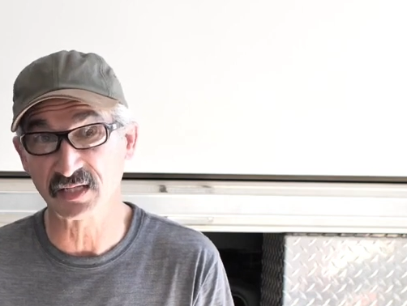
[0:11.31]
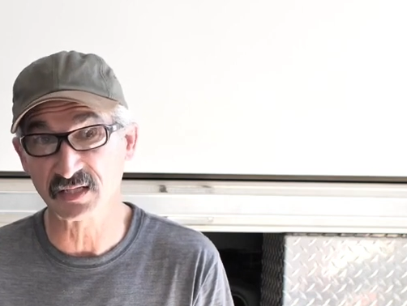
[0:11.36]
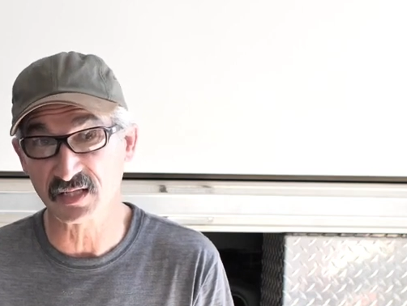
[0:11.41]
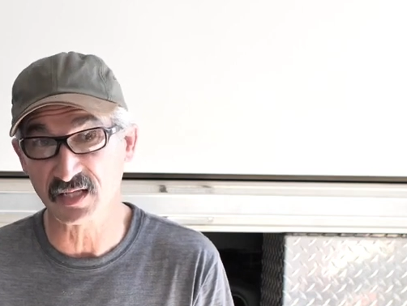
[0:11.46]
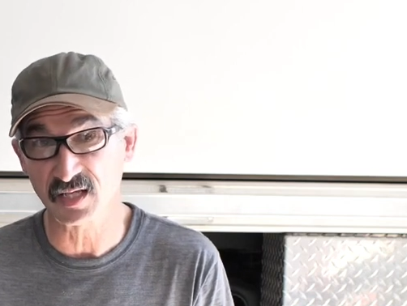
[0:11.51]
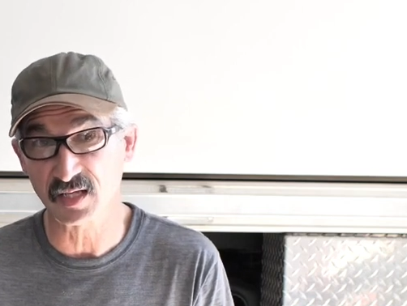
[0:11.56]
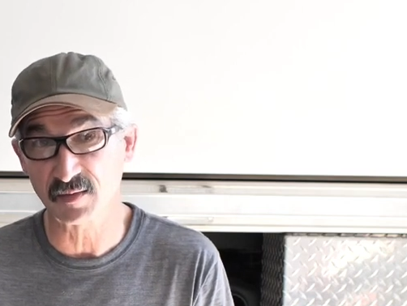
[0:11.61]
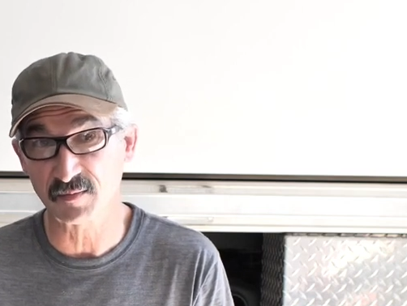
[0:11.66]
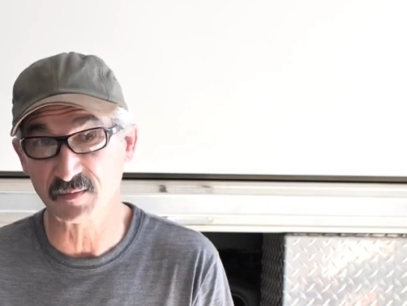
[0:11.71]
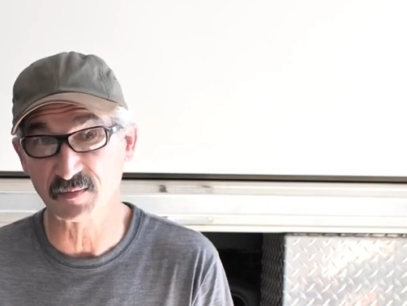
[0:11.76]

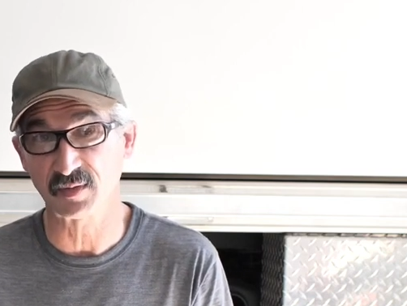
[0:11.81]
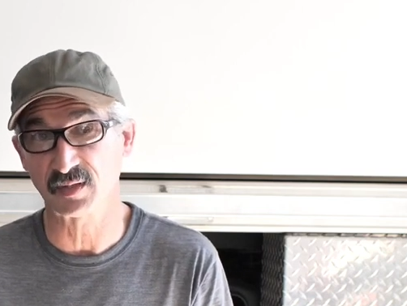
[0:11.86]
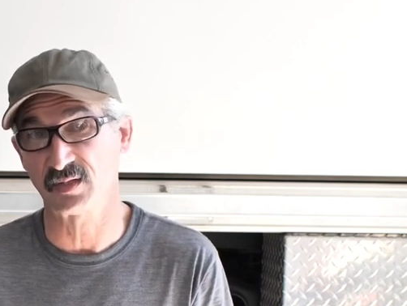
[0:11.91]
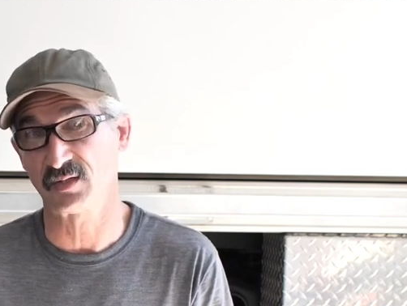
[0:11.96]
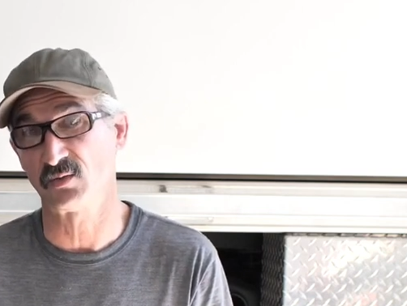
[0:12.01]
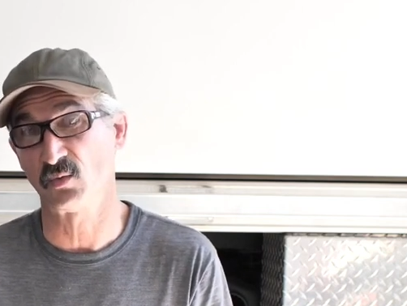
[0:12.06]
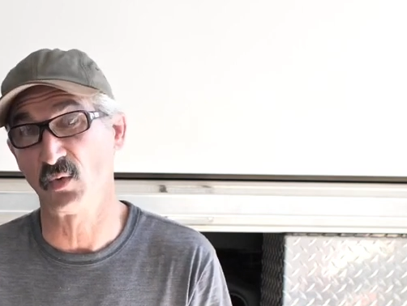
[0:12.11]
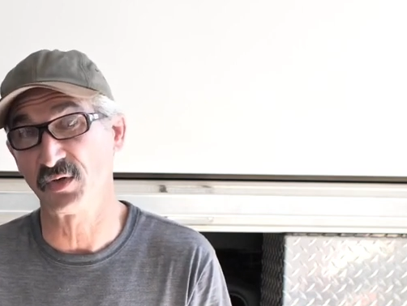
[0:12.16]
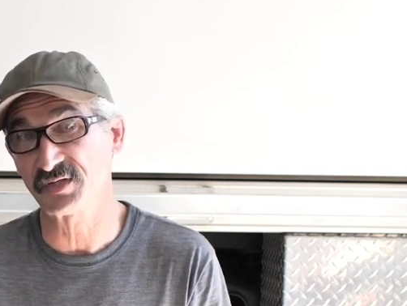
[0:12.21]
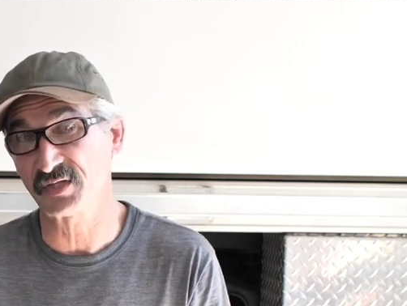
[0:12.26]
them
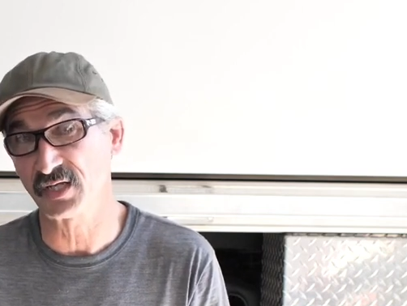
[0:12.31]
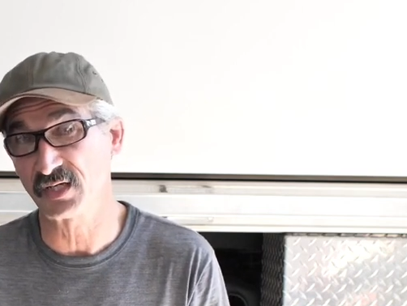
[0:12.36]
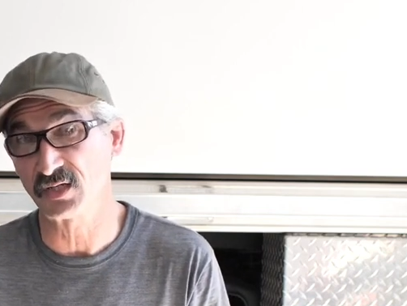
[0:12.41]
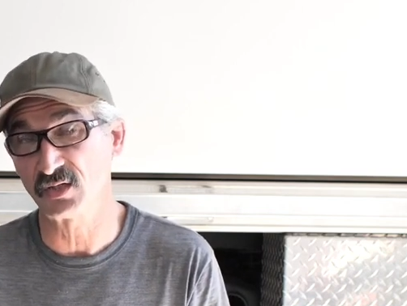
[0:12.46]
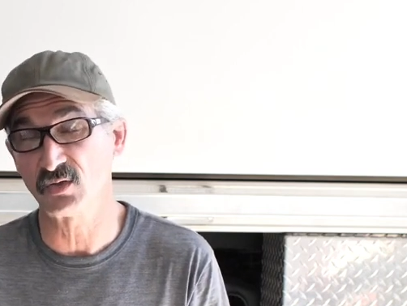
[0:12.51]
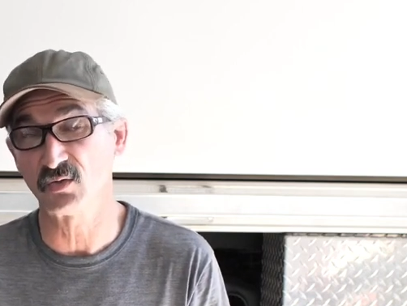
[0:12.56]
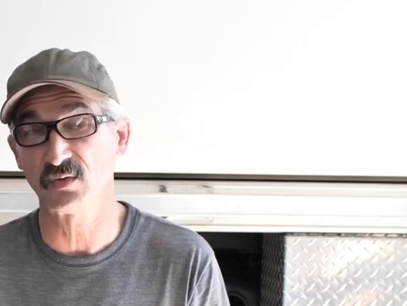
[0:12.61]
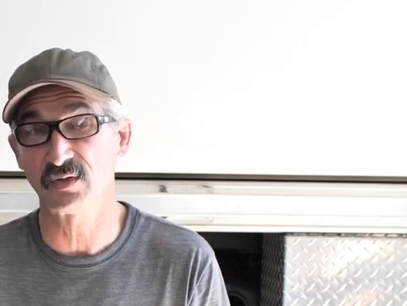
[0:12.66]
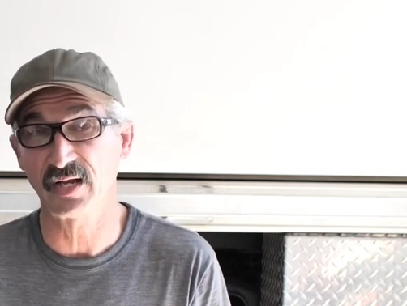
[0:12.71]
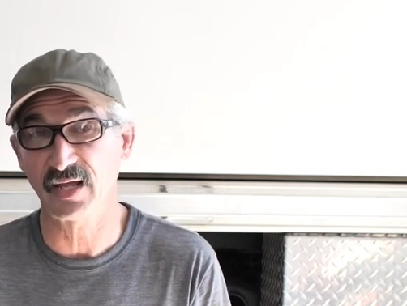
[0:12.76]
and what they
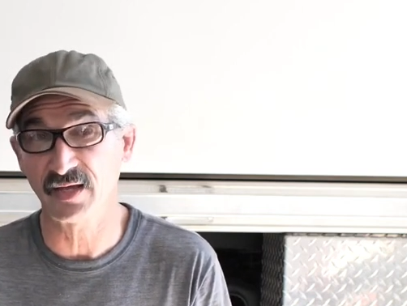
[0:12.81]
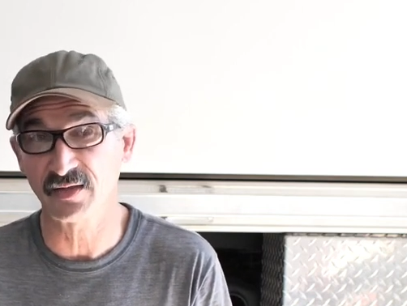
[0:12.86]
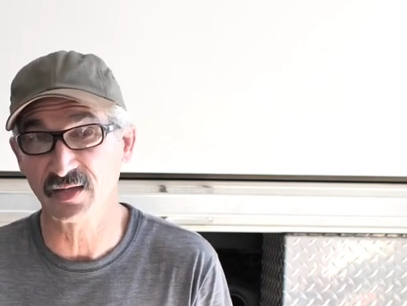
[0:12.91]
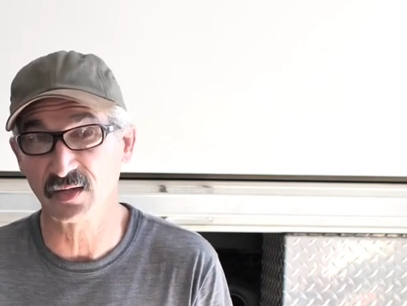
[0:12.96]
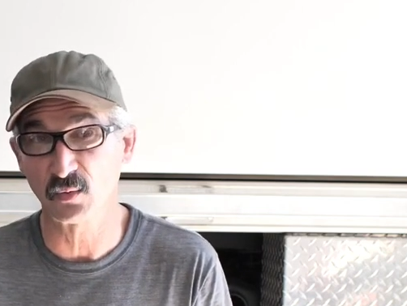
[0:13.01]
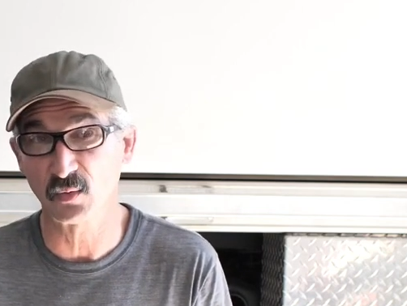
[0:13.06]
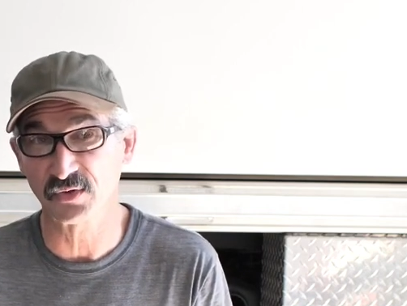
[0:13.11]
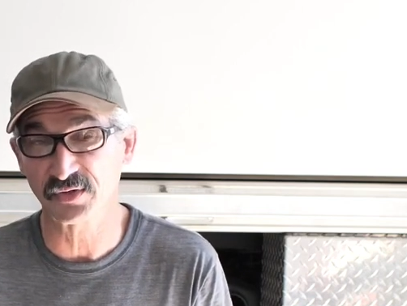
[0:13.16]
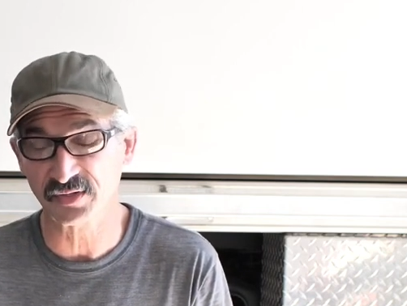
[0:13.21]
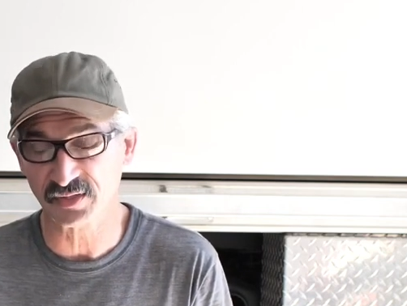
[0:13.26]
do and how they
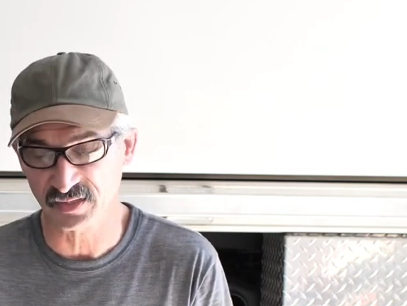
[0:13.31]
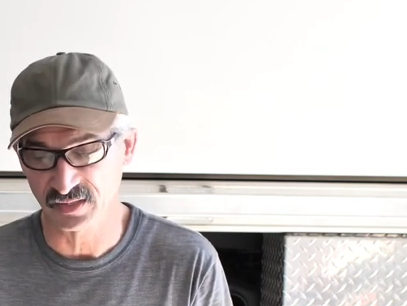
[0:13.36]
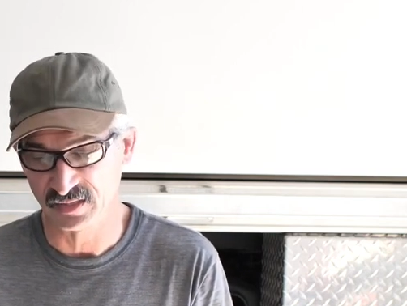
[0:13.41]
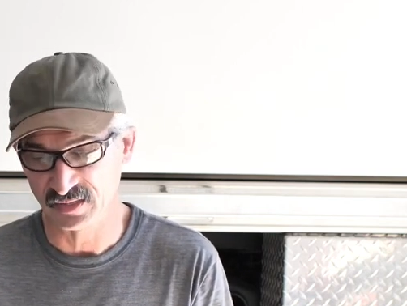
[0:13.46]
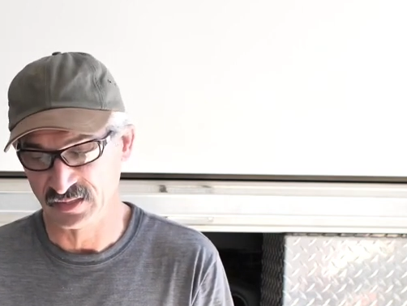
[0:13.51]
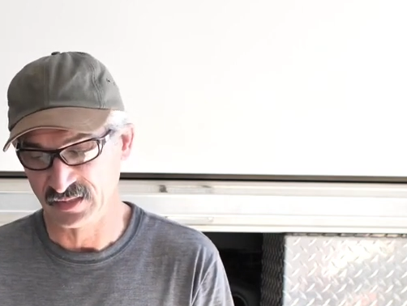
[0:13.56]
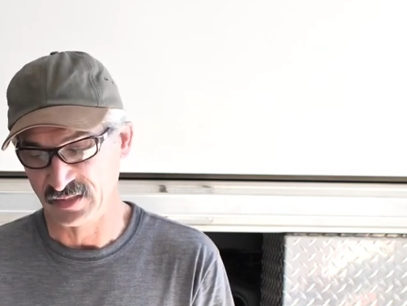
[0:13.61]
work.